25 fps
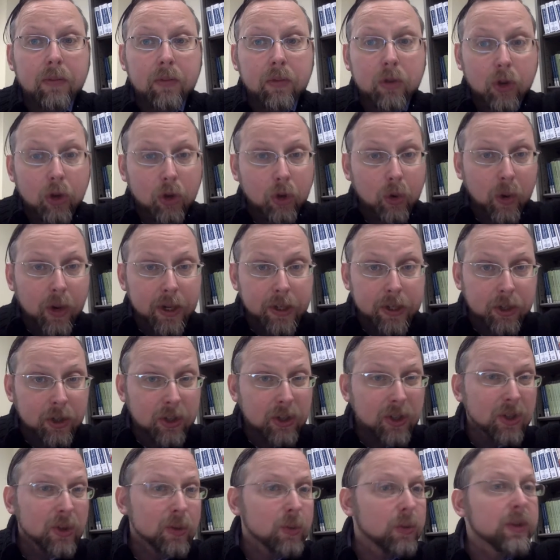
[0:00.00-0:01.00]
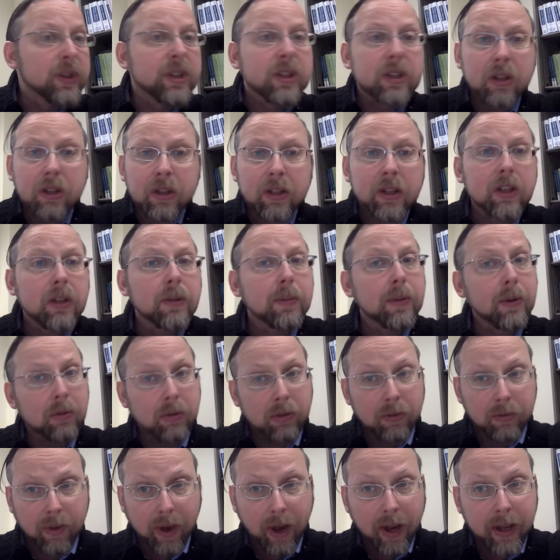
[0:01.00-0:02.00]
Your questions will still need to be
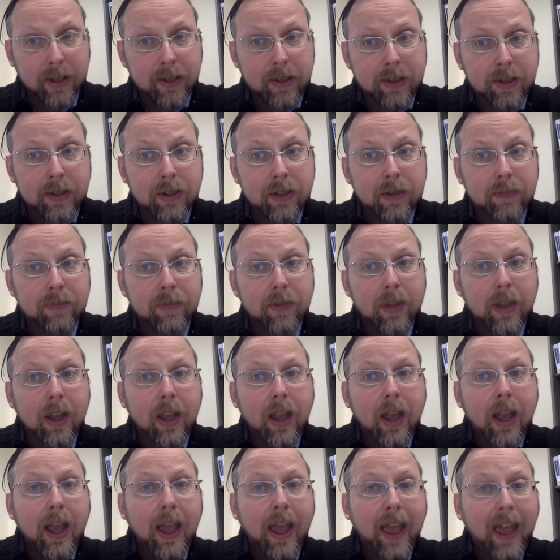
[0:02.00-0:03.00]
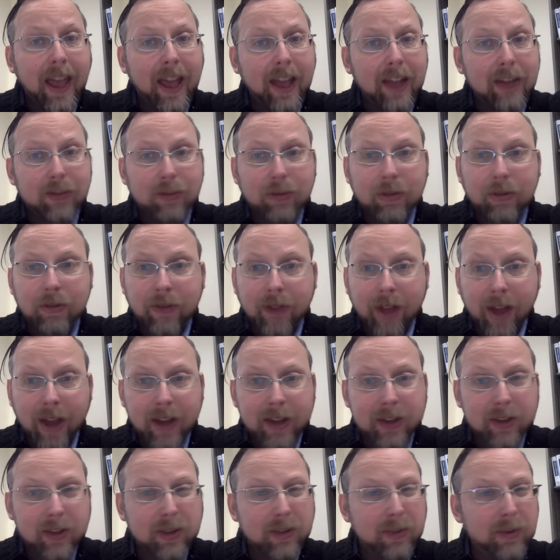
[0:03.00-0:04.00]
revised and
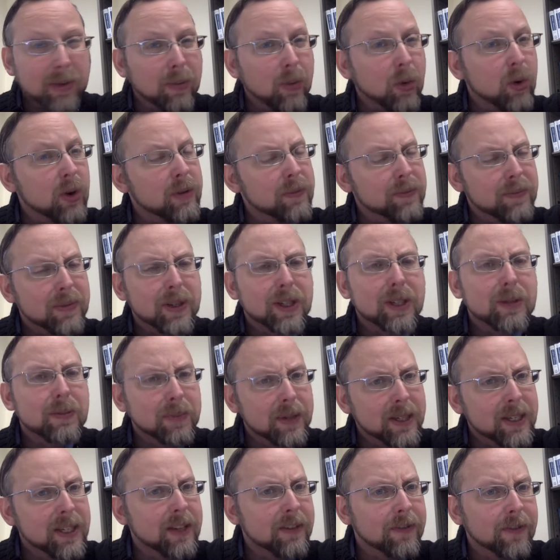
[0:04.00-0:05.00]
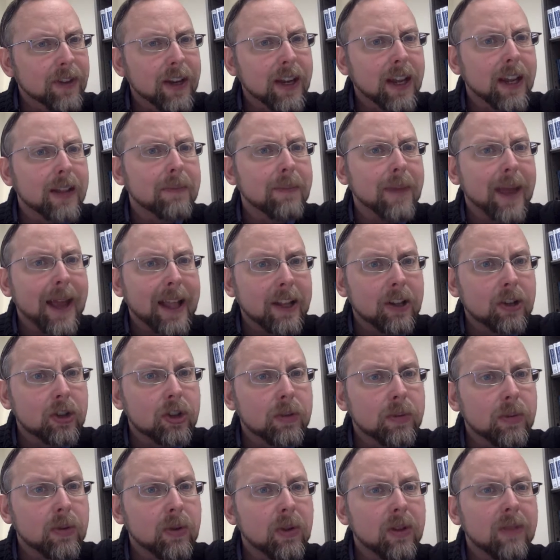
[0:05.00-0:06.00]
refined to be more specific and
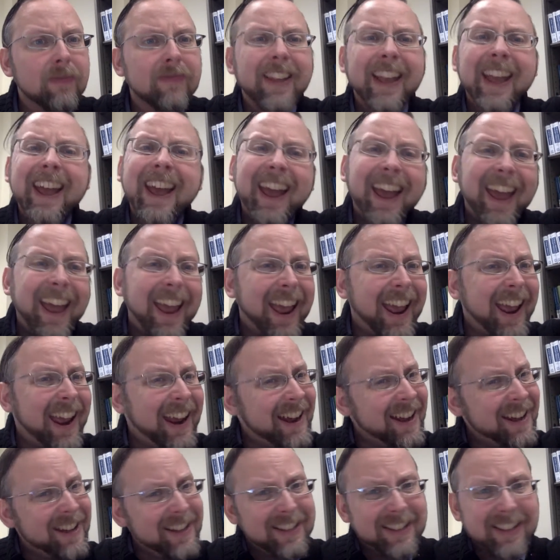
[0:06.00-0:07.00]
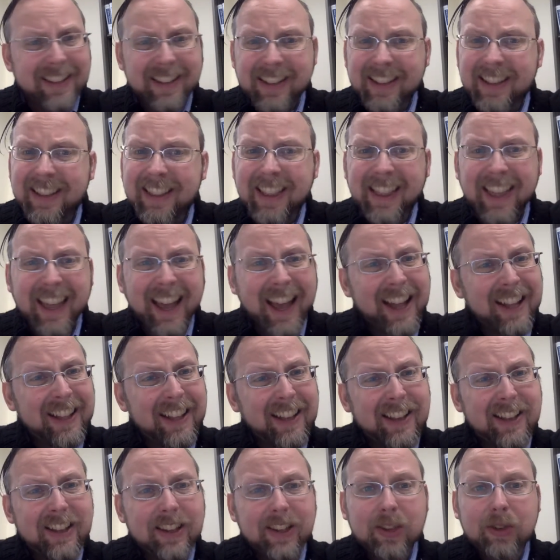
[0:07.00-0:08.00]
manageable. And that
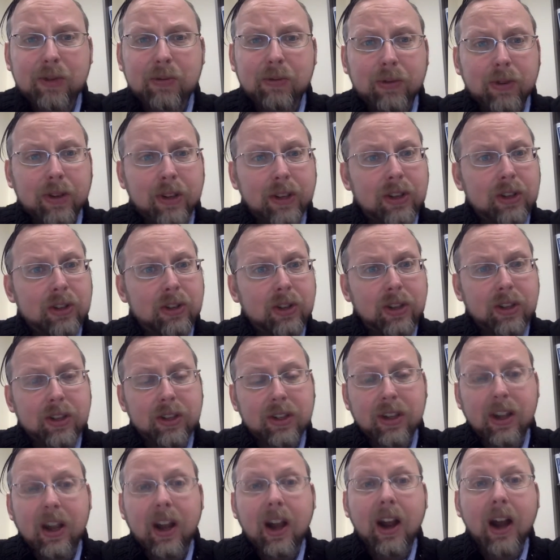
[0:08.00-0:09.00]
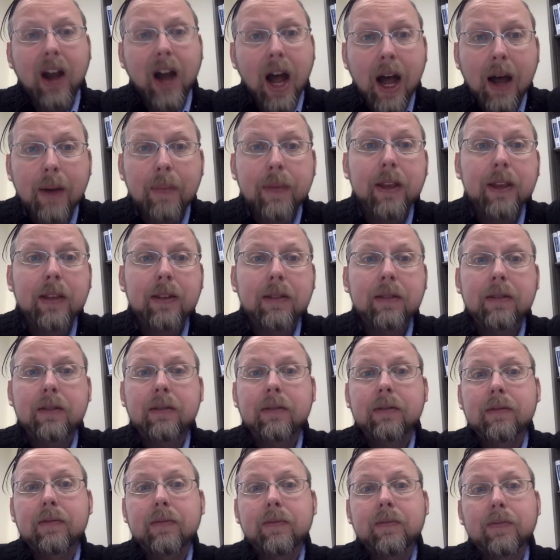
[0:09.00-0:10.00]
is really just a
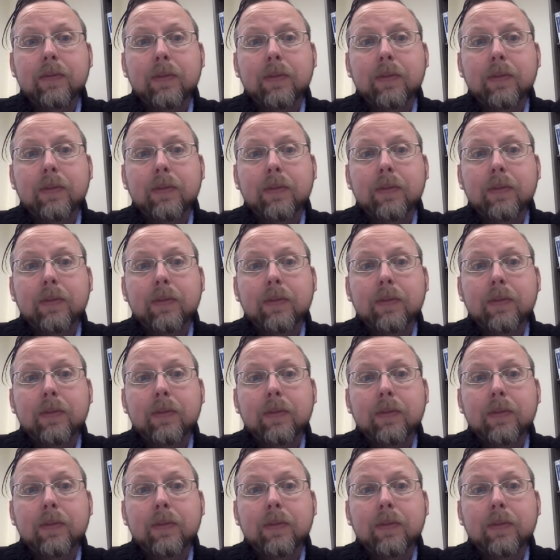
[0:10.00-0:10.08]
common